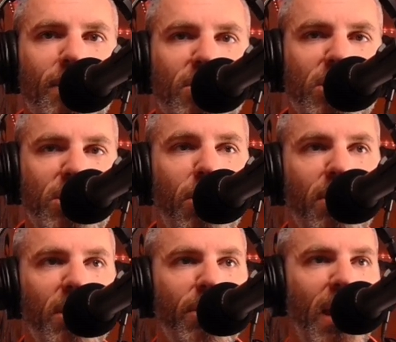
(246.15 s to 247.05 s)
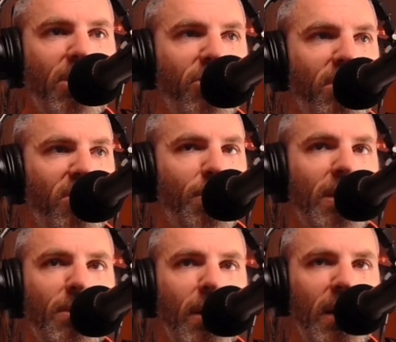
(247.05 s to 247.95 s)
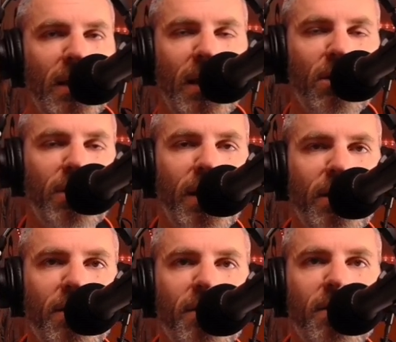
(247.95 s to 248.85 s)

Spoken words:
Just go to the location, spend the money. I don't care.